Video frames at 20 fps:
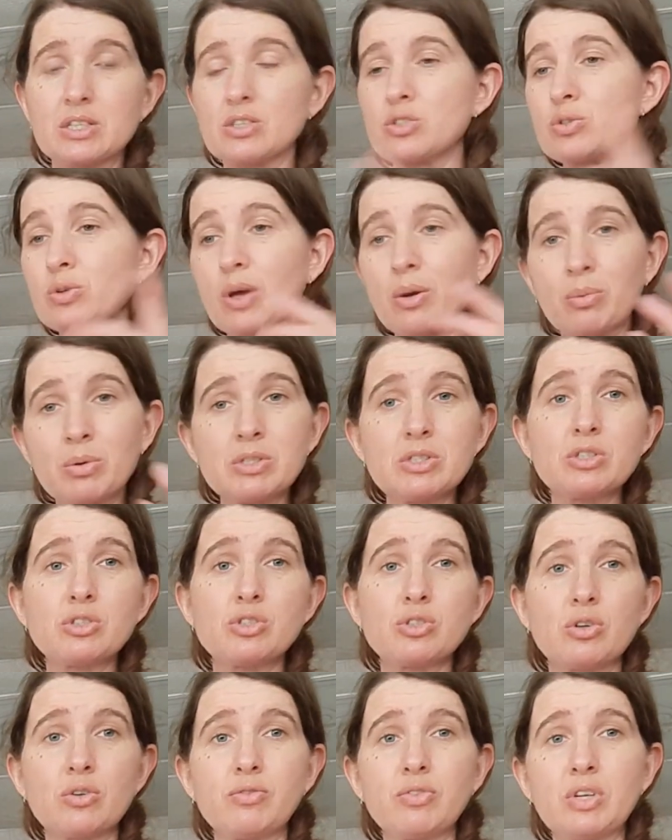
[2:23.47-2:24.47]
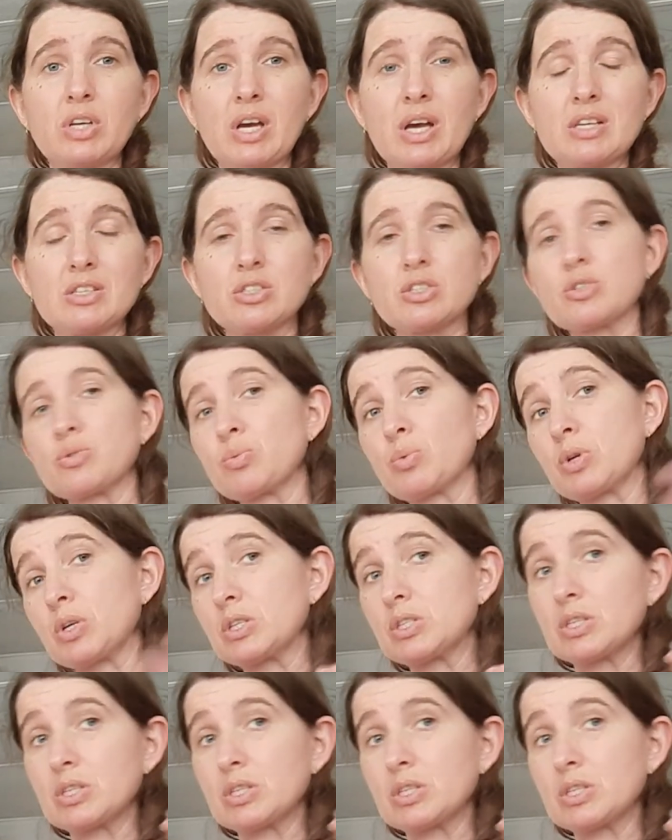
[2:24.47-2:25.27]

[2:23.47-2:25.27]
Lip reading: So I wasn't sure if you guys just wanted